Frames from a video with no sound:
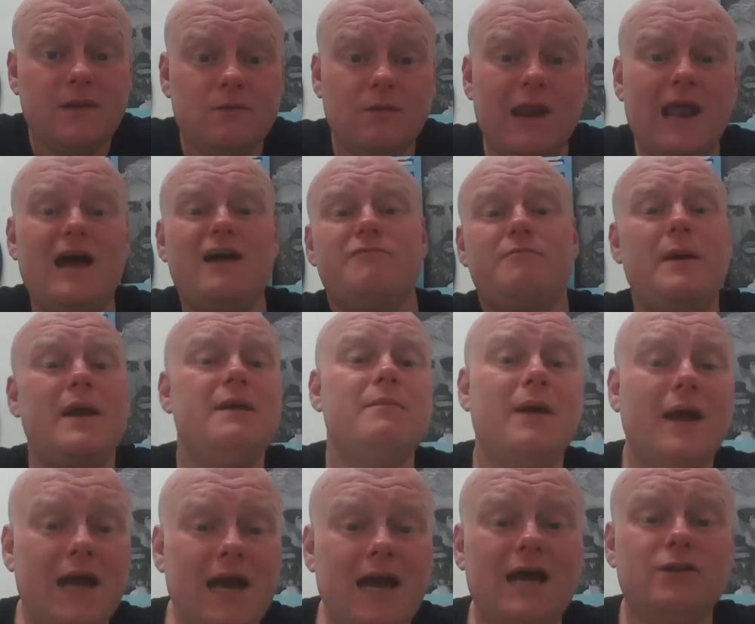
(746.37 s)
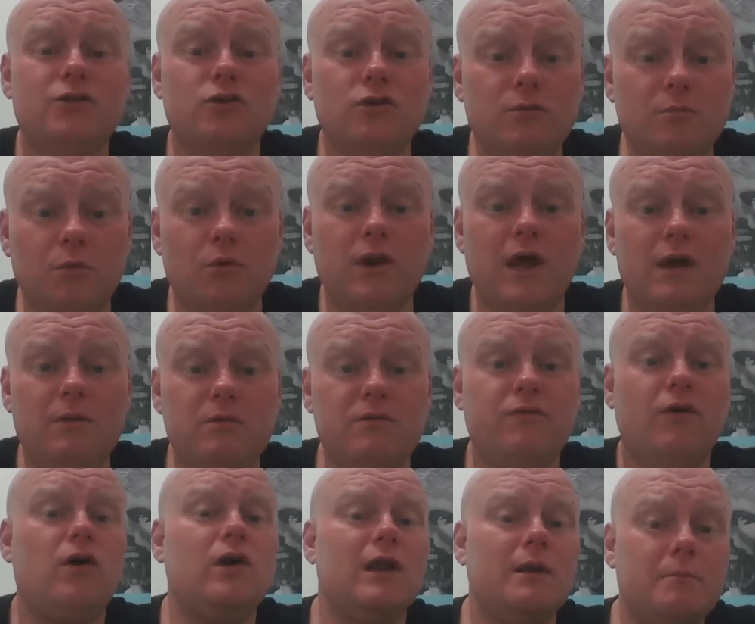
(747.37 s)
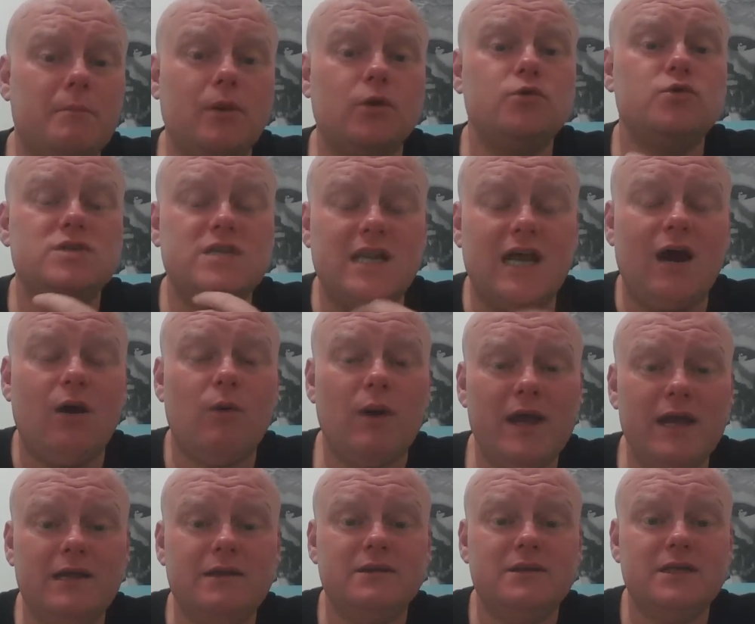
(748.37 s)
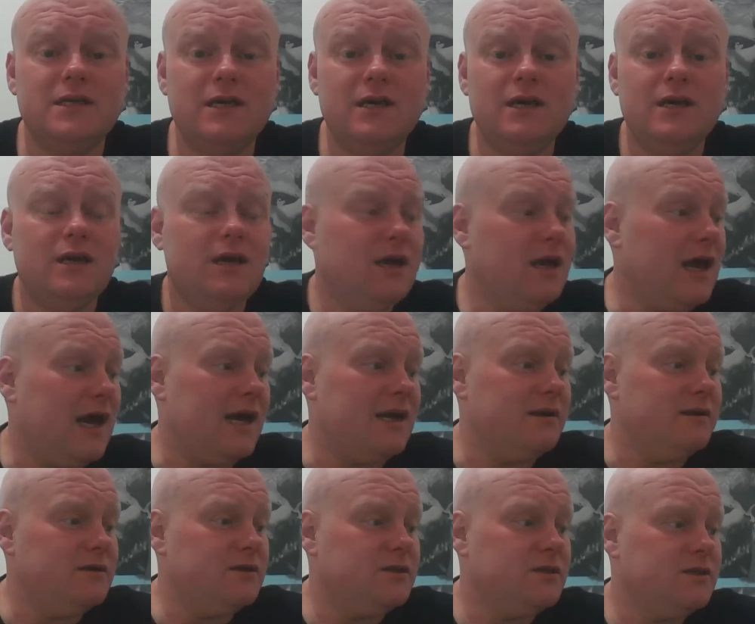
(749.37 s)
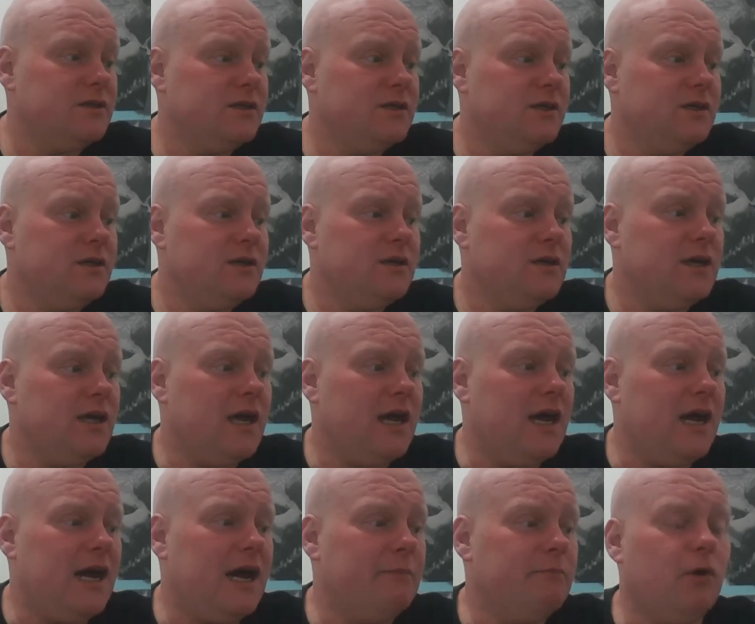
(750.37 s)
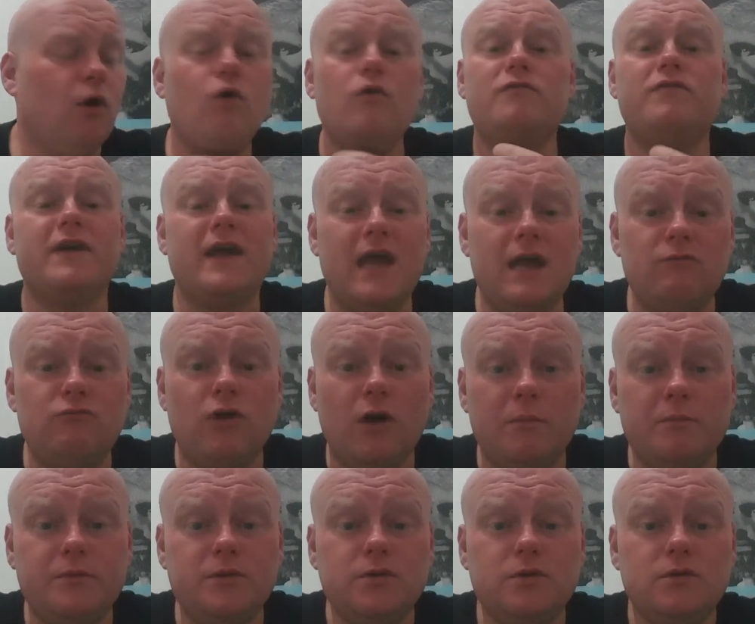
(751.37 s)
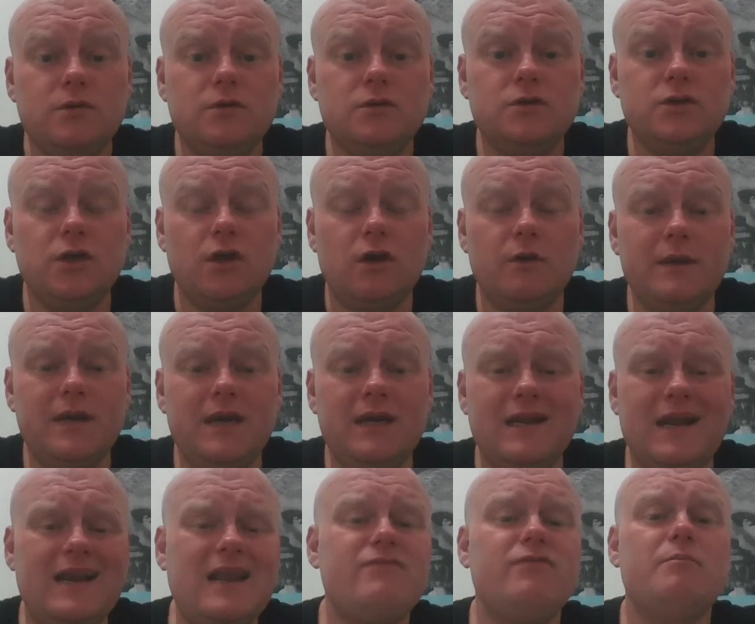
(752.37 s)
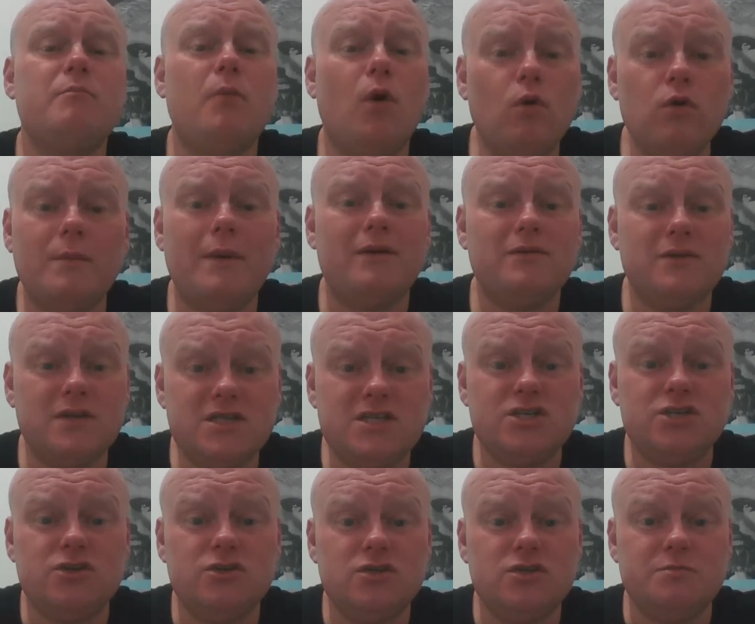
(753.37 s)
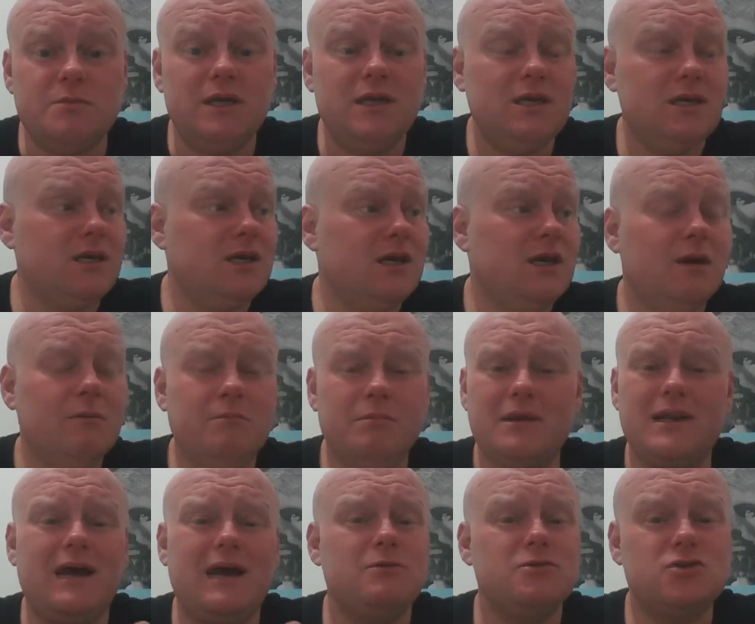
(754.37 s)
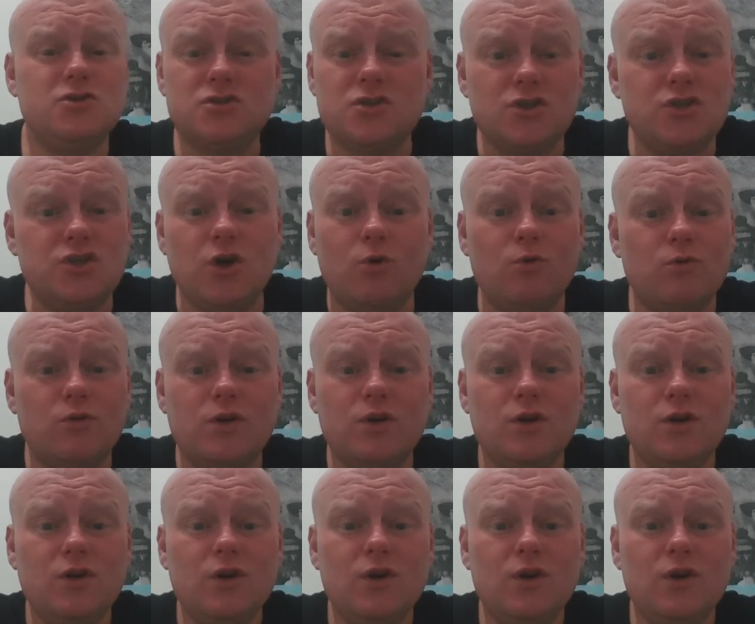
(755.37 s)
Well, I pay my hard-earned money with all them blues in that away end. And I'm not up for getting robbed. Do you know what I mean? I never moan about decisions, me. But that was just a joke.